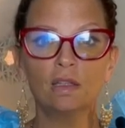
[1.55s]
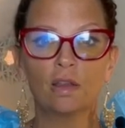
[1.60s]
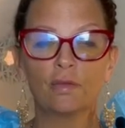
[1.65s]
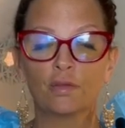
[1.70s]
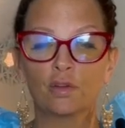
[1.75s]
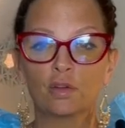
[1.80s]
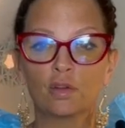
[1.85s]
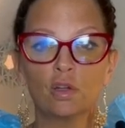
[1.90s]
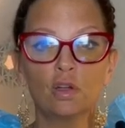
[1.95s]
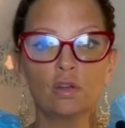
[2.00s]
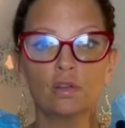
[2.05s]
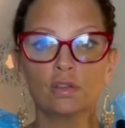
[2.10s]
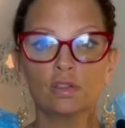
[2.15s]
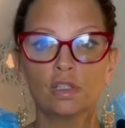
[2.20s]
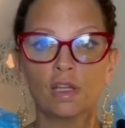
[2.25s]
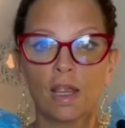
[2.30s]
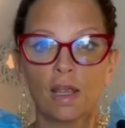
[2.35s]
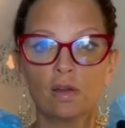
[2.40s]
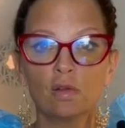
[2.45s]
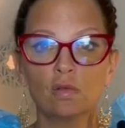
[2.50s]
If you're new to the
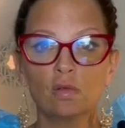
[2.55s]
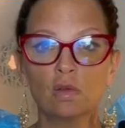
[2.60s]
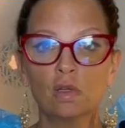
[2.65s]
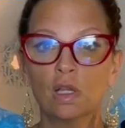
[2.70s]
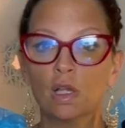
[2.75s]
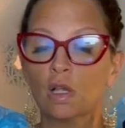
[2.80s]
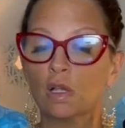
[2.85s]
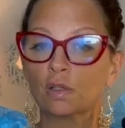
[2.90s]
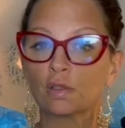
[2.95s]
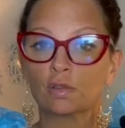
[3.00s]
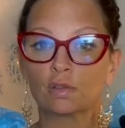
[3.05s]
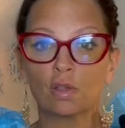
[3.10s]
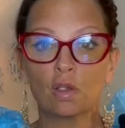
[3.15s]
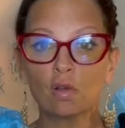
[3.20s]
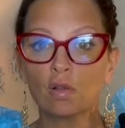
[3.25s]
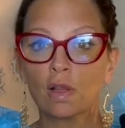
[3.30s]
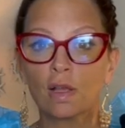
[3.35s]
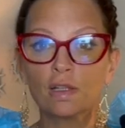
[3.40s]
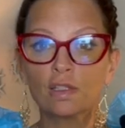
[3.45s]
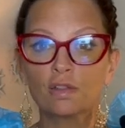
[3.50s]
channel, so
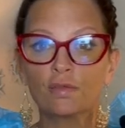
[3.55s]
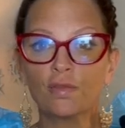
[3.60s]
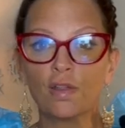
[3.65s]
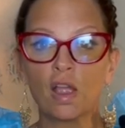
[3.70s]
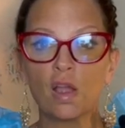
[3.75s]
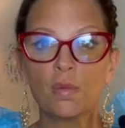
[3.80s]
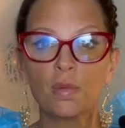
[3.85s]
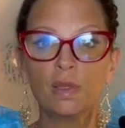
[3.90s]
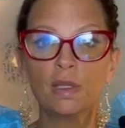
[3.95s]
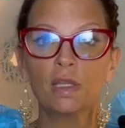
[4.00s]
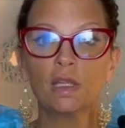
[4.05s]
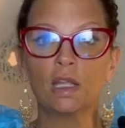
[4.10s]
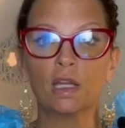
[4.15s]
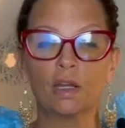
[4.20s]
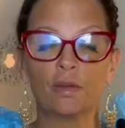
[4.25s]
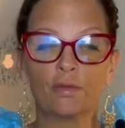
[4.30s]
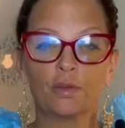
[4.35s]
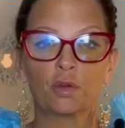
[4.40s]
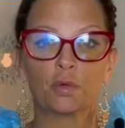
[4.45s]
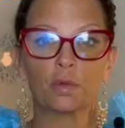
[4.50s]
glad you found me, and
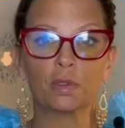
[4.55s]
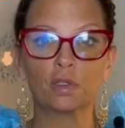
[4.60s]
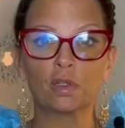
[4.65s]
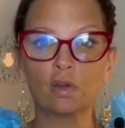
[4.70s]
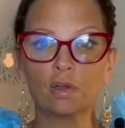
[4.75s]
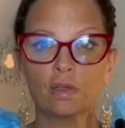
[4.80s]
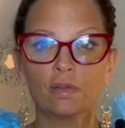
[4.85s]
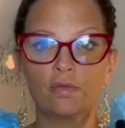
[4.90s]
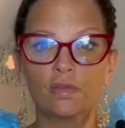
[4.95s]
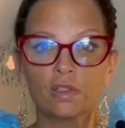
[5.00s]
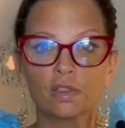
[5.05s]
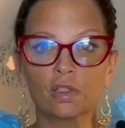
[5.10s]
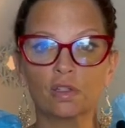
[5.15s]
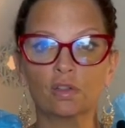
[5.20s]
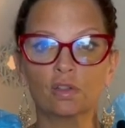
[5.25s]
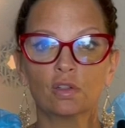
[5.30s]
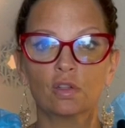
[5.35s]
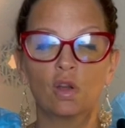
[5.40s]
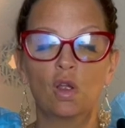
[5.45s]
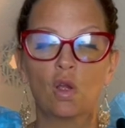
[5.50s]
if you're a returning
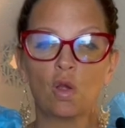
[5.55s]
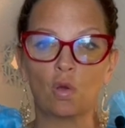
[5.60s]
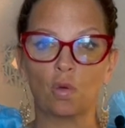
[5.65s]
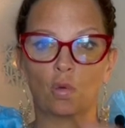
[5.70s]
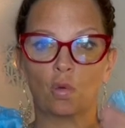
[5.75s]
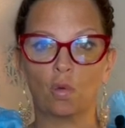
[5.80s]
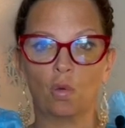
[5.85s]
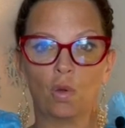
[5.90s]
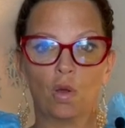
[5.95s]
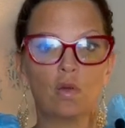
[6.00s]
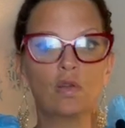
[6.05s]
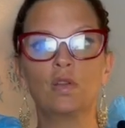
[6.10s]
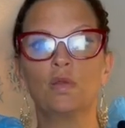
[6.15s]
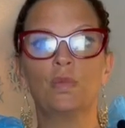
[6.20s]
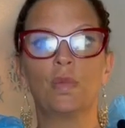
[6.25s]
visitor, welcome